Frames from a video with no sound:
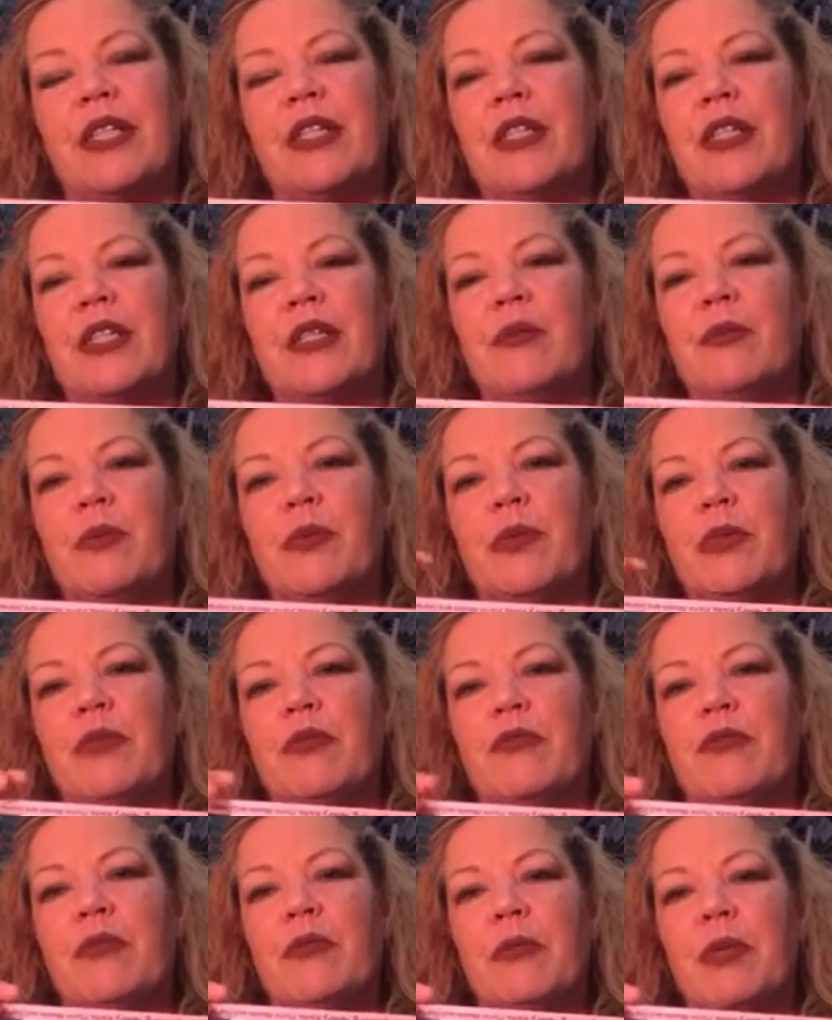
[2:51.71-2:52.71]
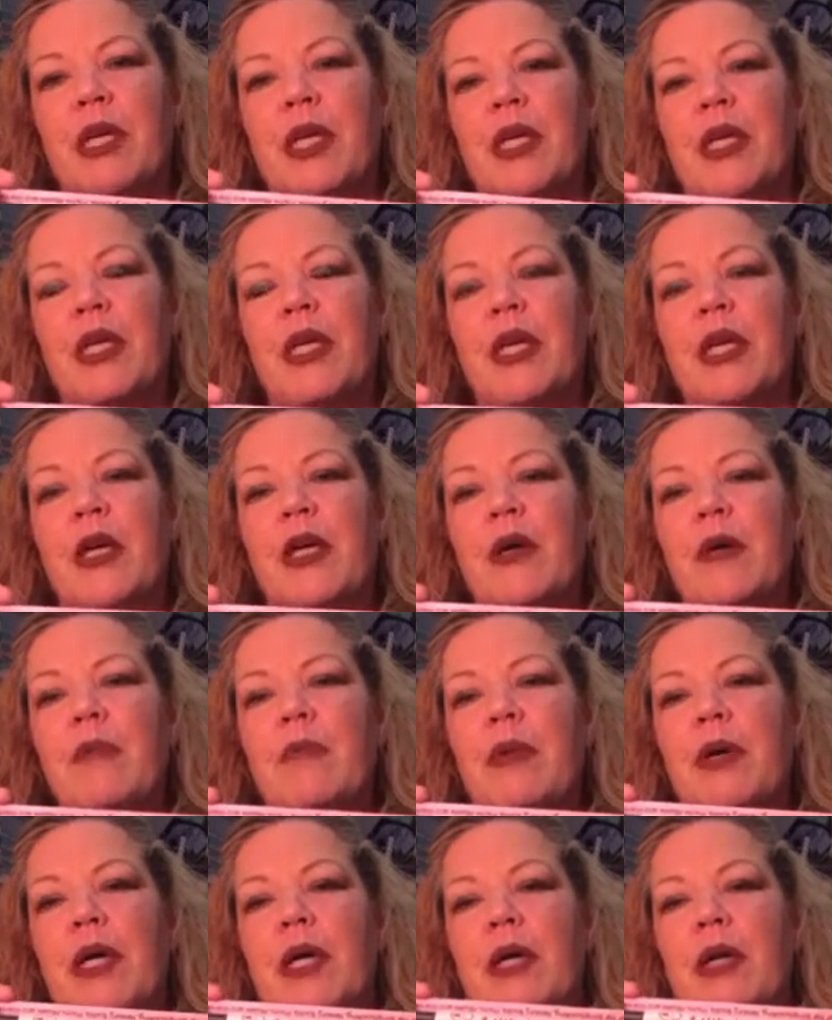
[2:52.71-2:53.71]
It didn't work for me.
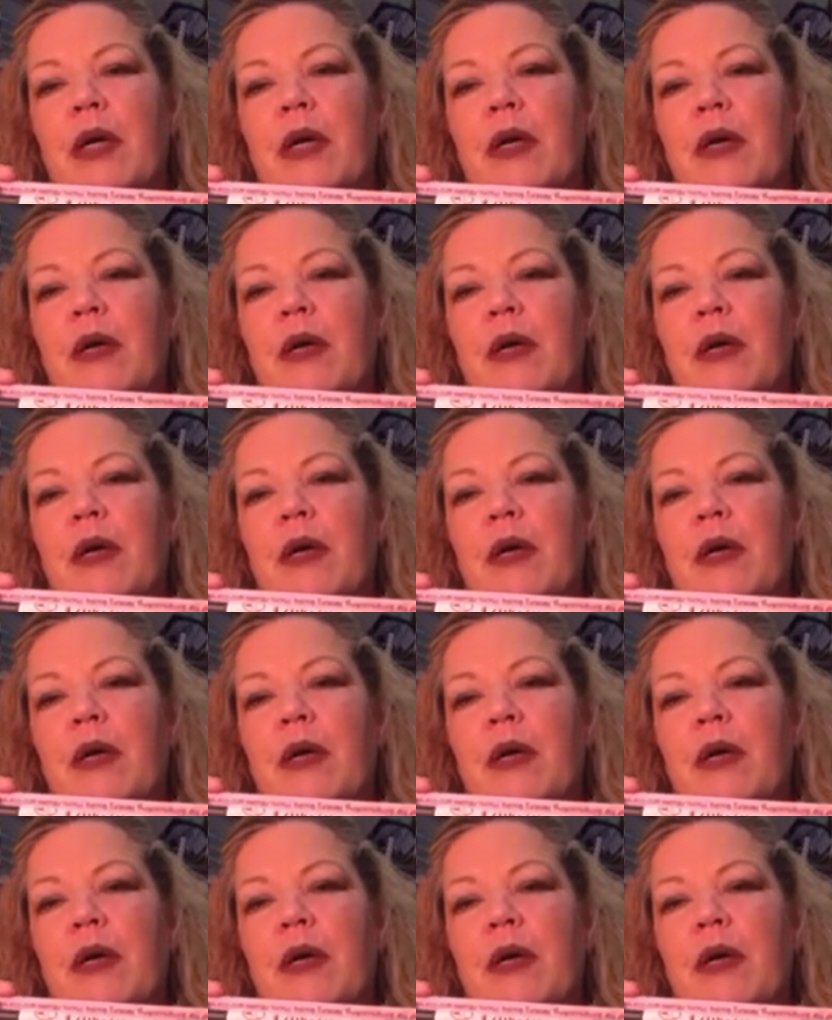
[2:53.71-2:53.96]
But